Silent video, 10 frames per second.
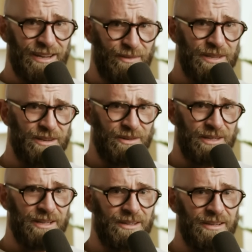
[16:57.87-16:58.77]
We could go
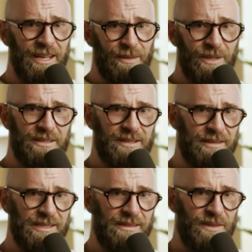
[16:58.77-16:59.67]
on and on, but the
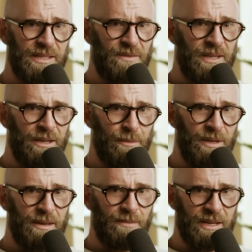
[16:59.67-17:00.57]
chances of this video
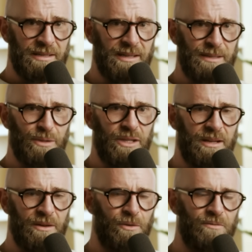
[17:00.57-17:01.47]
being monetizable
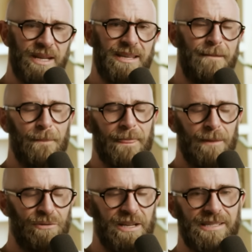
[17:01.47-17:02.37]
are already
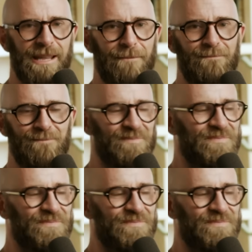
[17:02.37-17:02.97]
pretty slim.